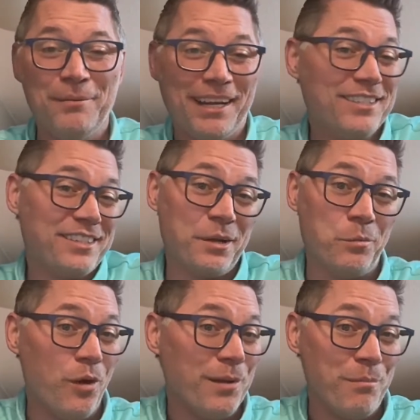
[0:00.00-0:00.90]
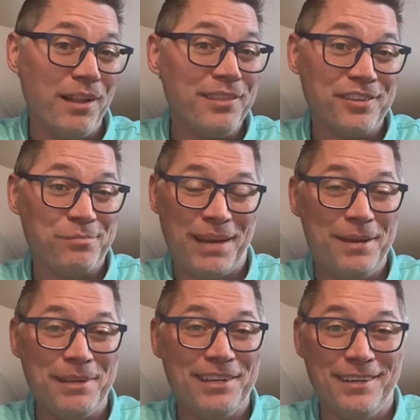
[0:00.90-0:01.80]
I can just get 1 month's
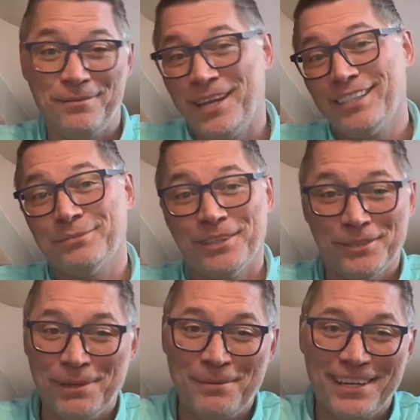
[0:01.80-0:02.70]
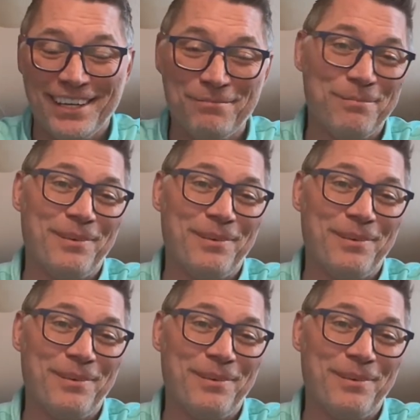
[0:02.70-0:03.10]
payment, and next month you pay me again.